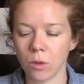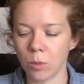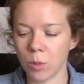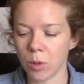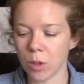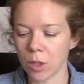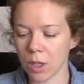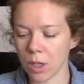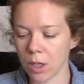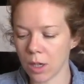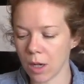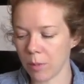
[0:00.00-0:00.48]

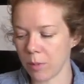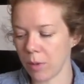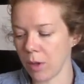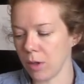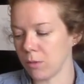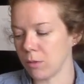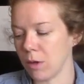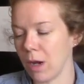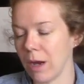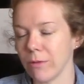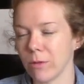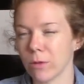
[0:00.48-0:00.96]
put it up on
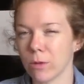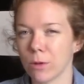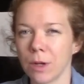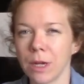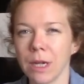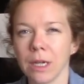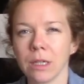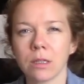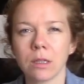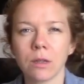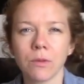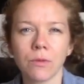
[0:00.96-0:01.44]
Ravelry
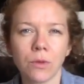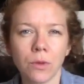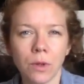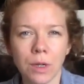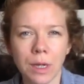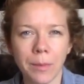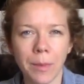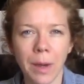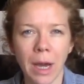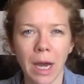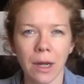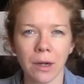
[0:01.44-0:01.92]
as a
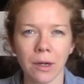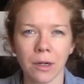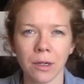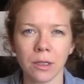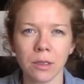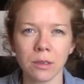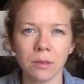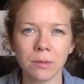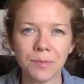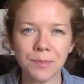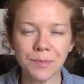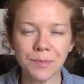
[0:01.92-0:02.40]
free pattern.